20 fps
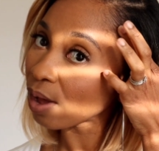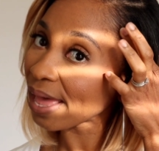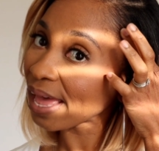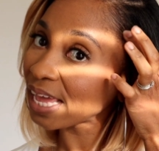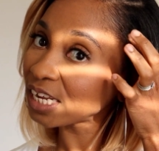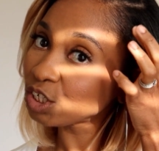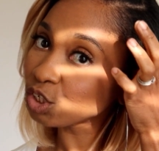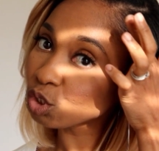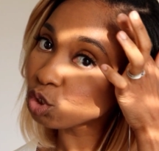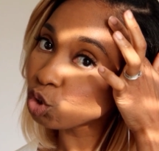
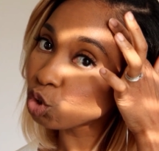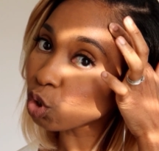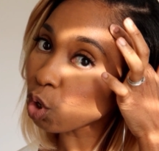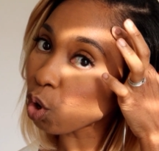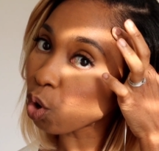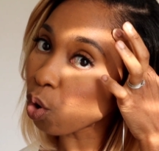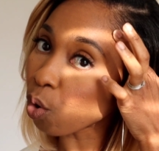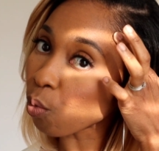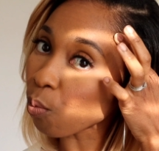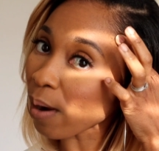edge
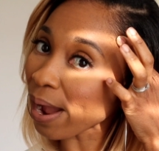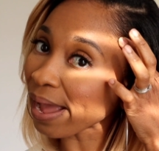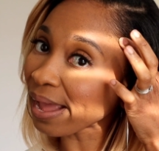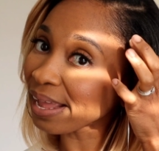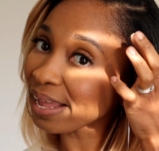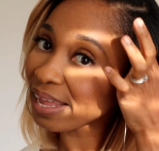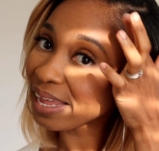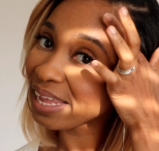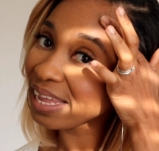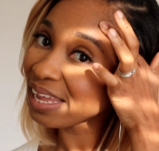control
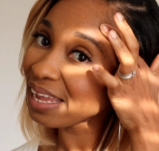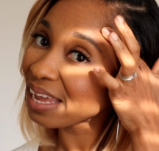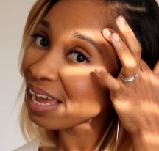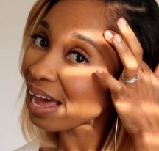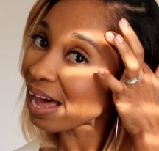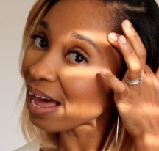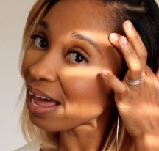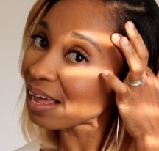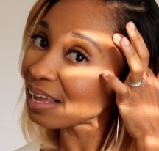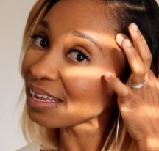right
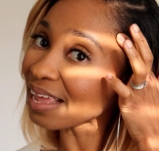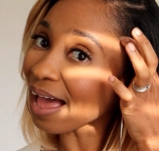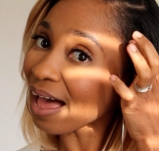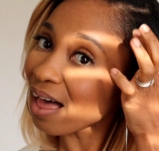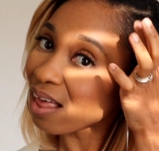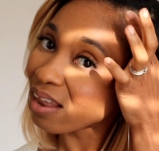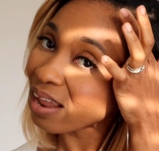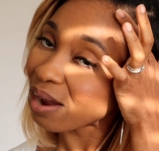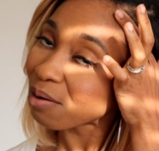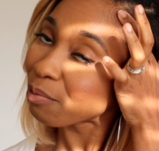here.
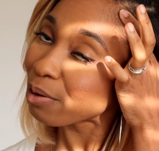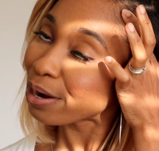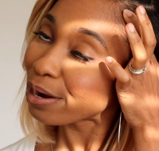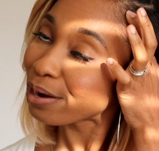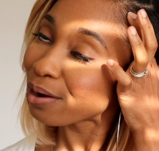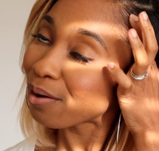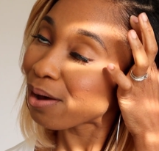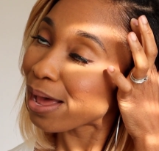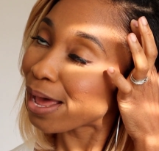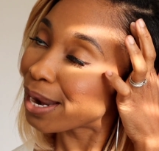Y'all already
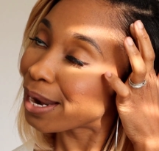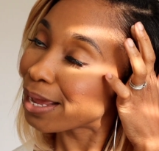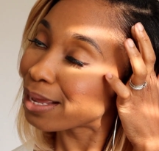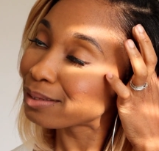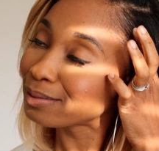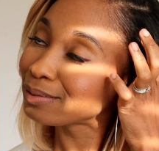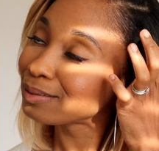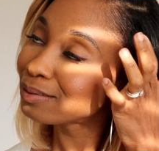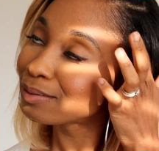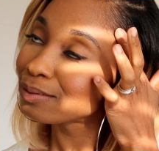know how
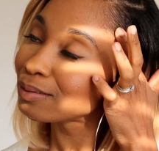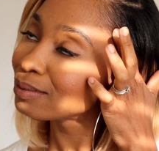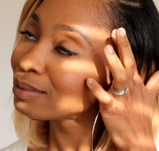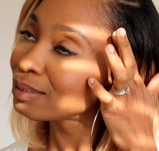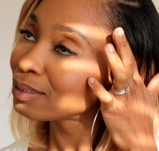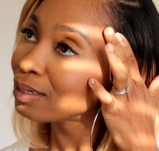this